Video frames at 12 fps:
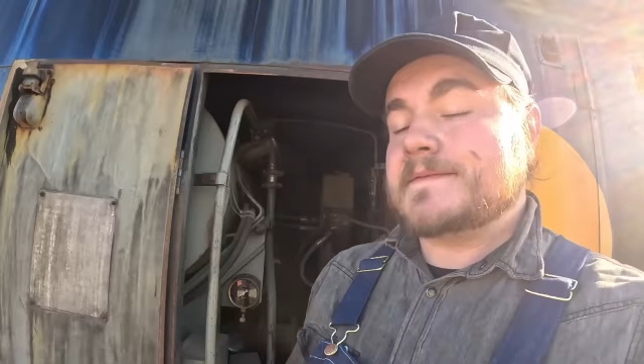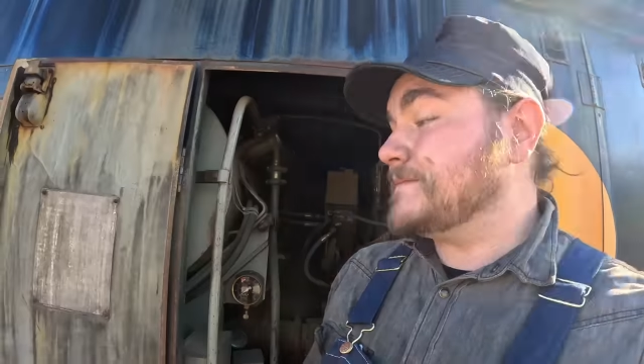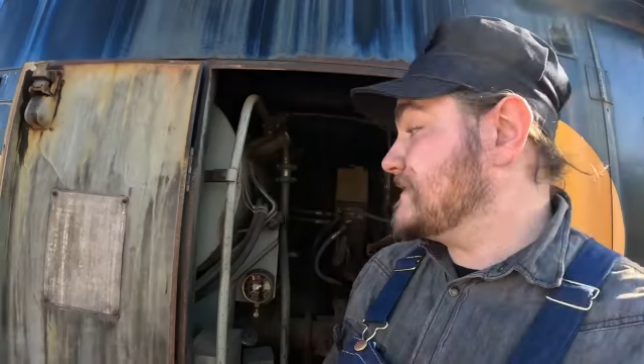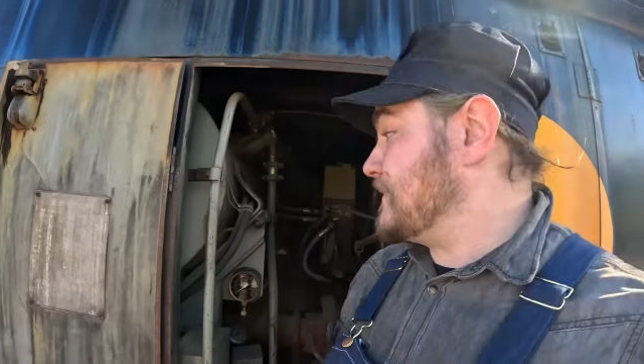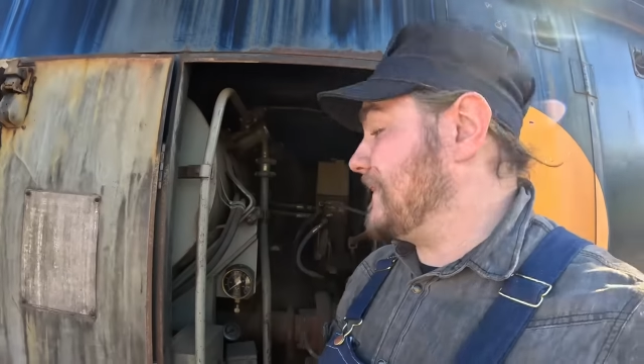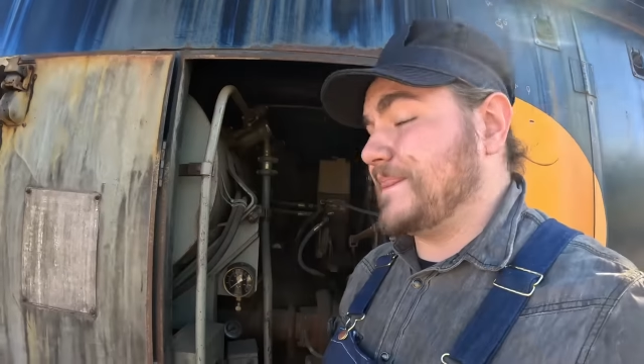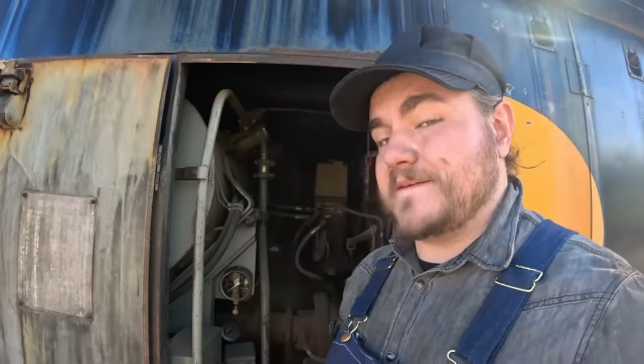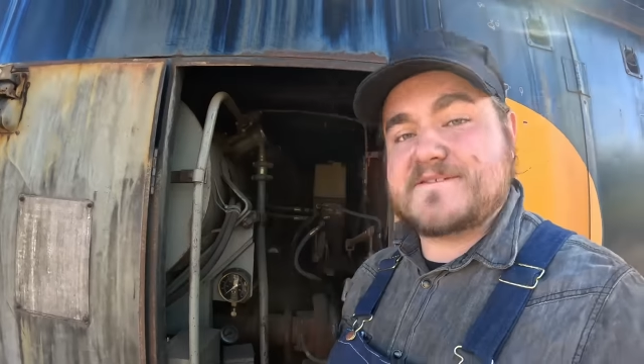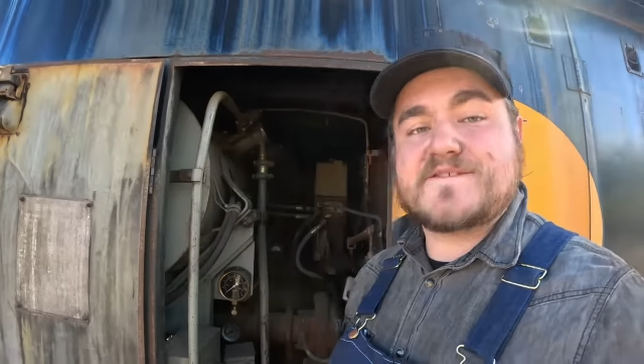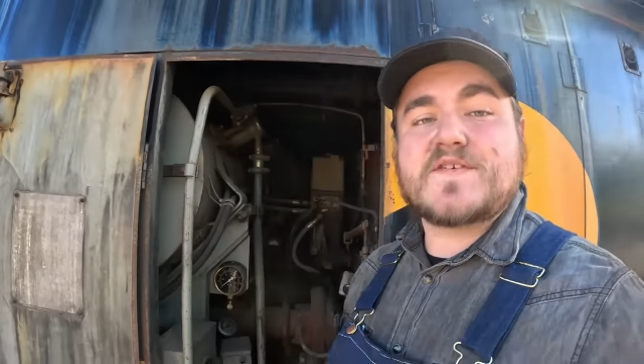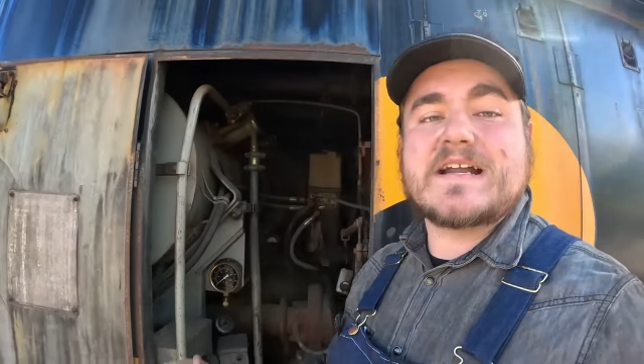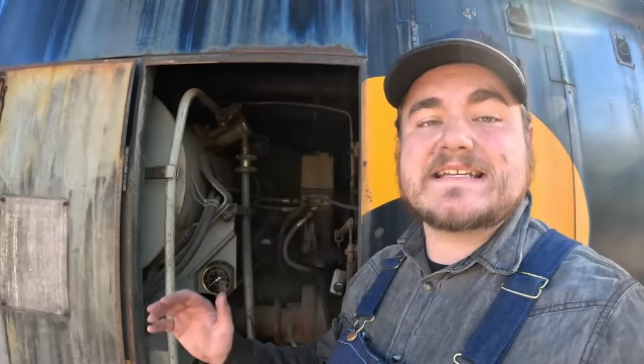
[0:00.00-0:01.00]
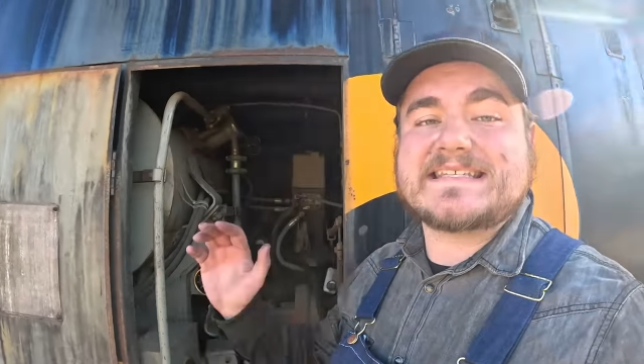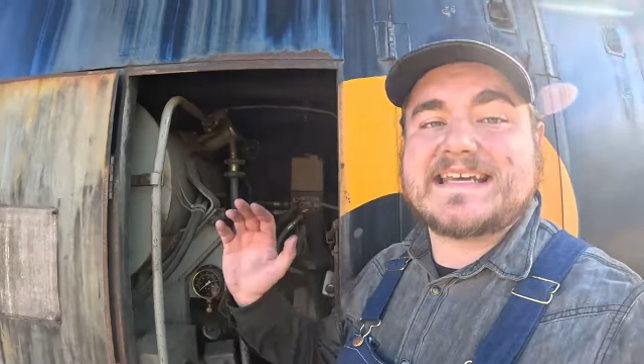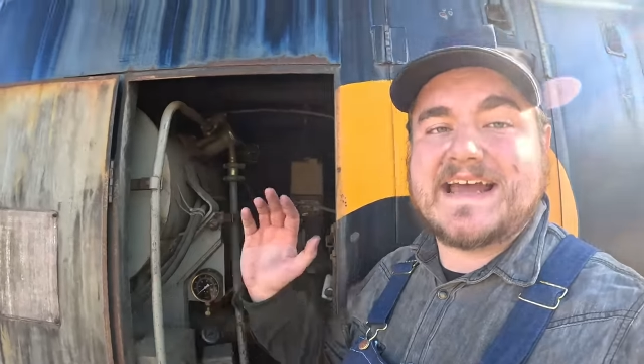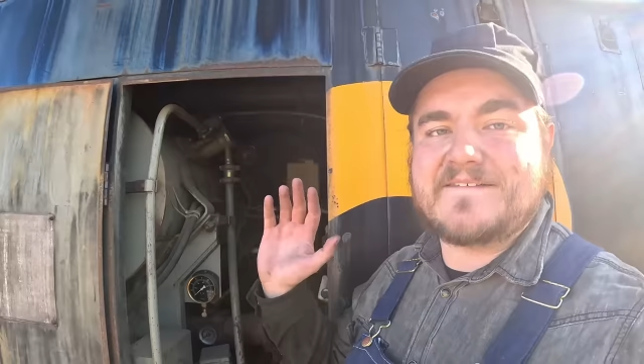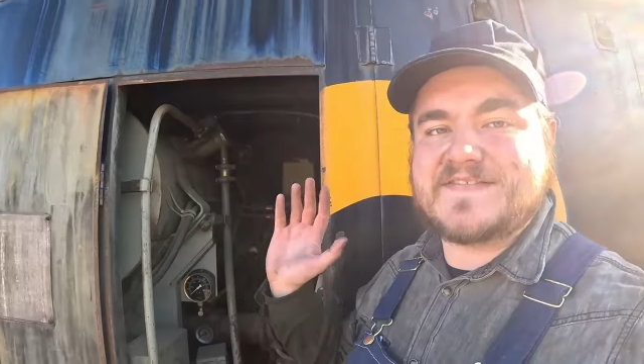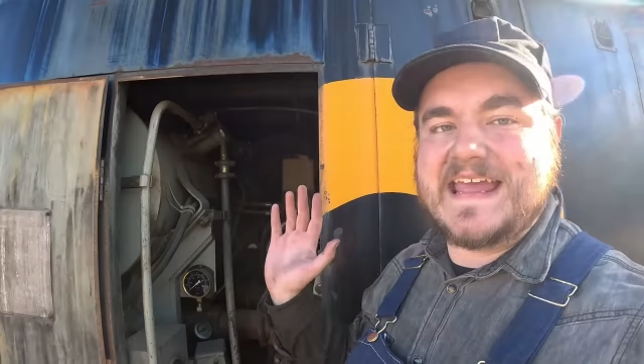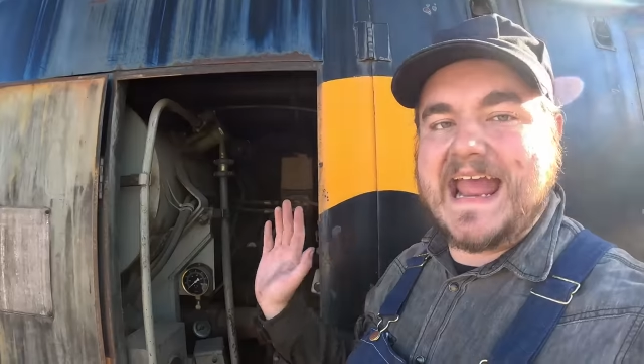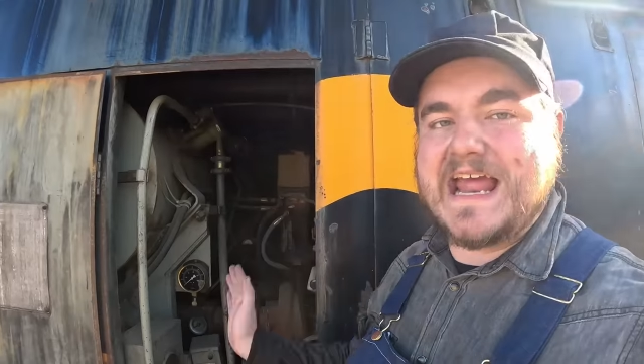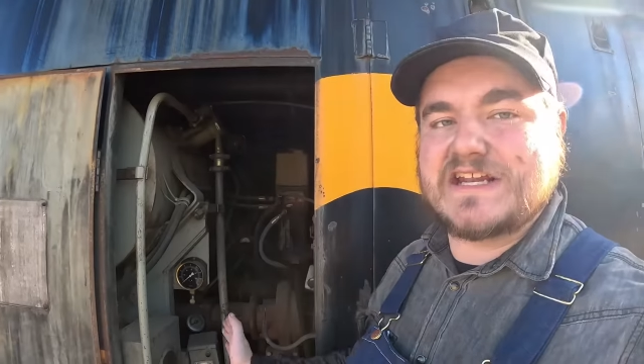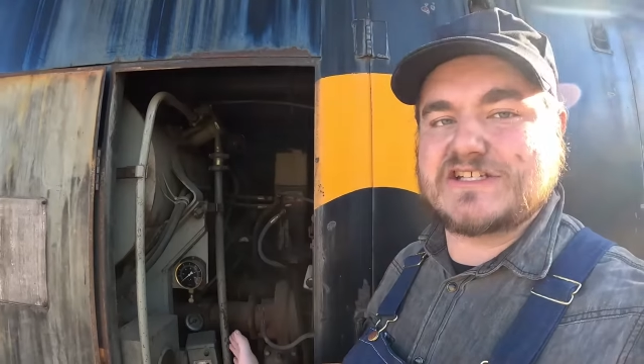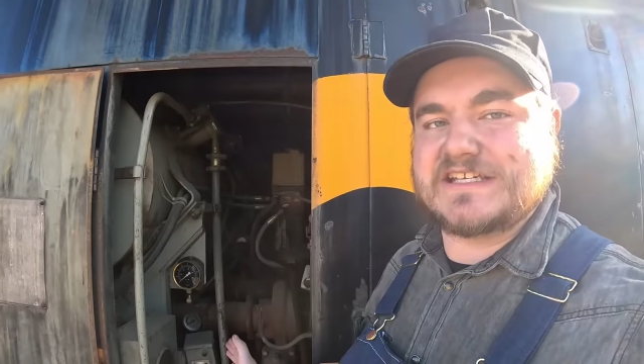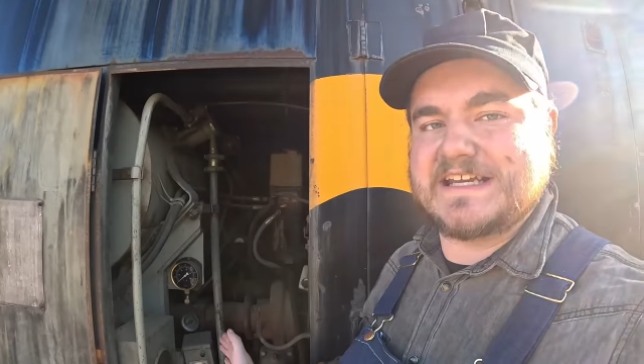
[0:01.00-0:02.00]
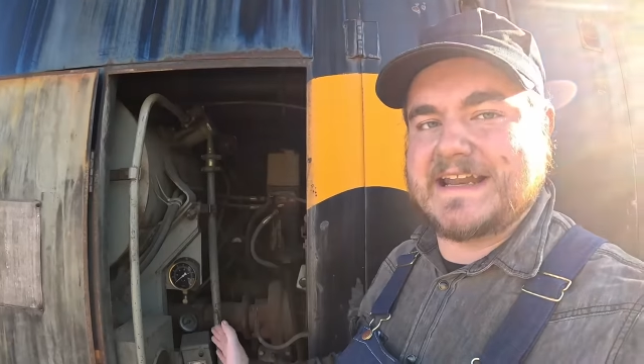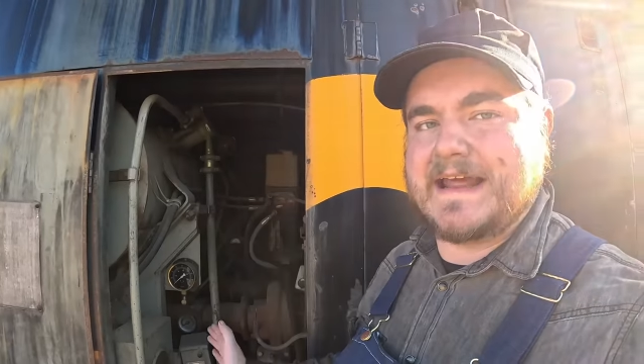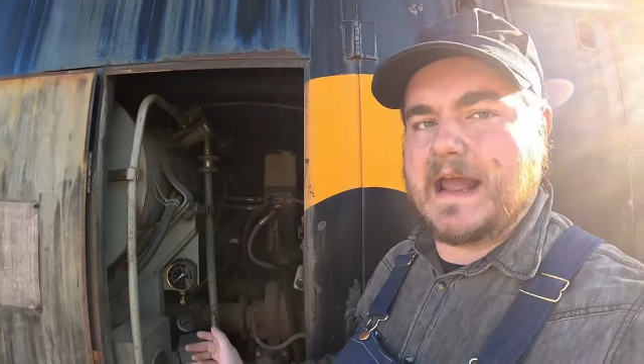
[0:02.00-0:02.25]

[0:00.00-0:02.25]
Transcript: So at the front of the engine